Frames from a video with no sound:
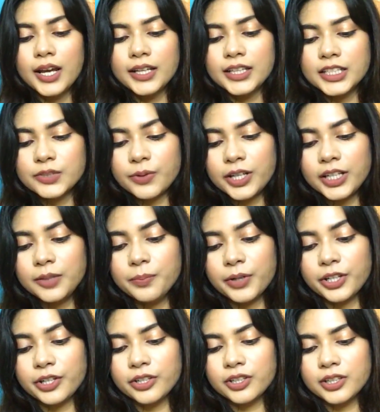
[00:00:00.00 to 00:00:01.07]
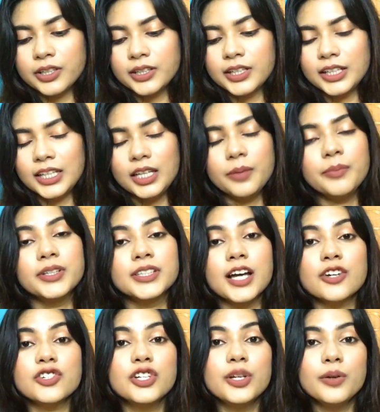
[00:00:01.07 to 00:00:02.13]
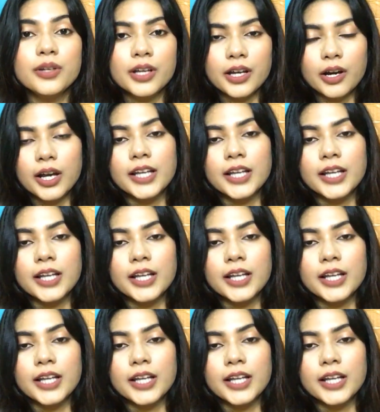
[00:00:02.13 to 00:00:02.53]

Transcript: This one in particular, Gleam, is actually,